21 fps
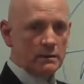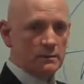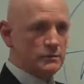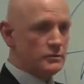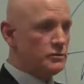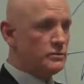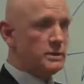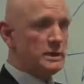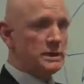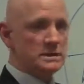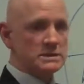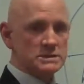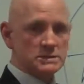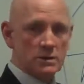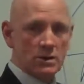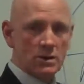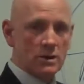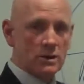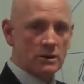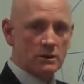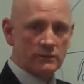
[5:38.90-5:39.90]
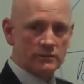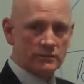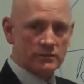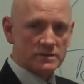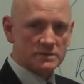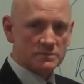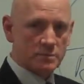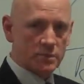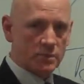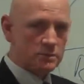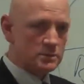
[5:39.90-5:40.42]
unique style of
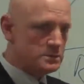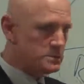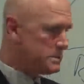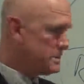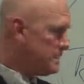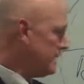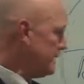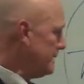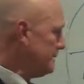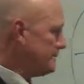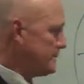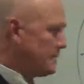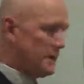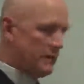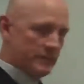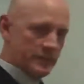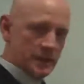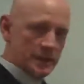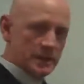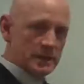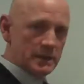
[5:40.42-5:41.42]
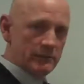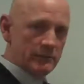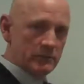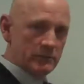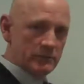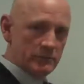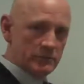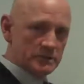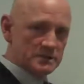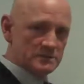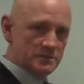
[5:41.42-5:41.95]
response. If they give you
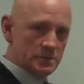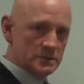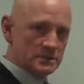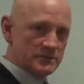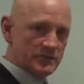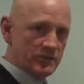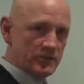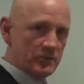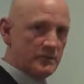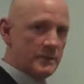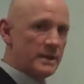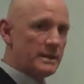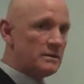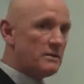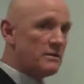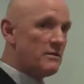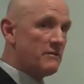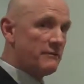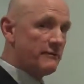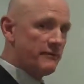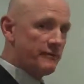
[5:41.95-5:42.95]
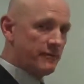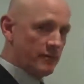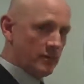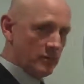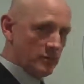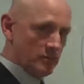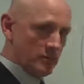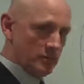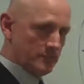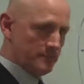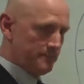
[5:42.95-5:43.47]
a response format,
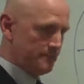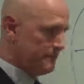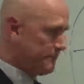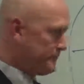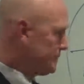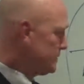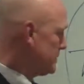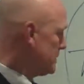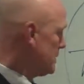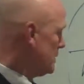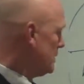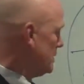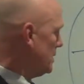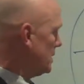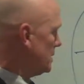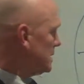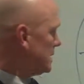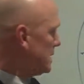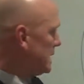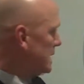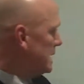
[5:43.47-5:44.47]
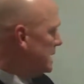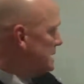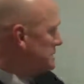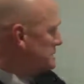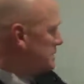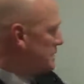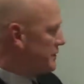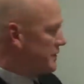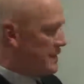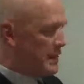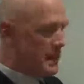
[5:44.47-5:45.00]
follow it. Okay,
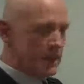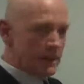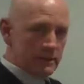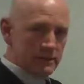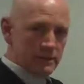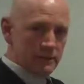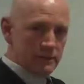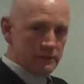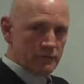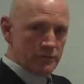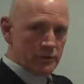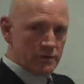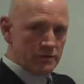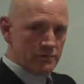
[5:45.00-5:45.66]
so they're the three